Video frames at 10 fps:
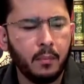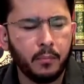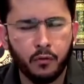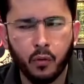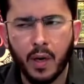
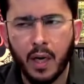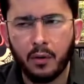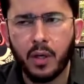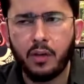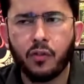Before I
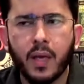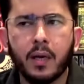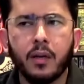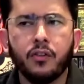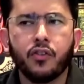reach
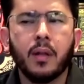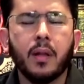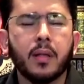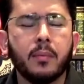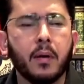there,
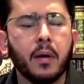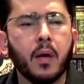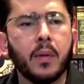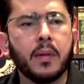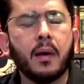inshallah tabaraka
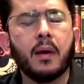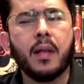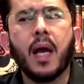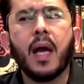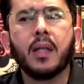wa
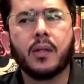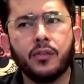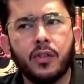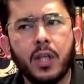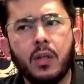ta'ala, I'll
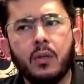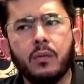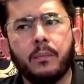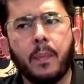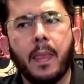continue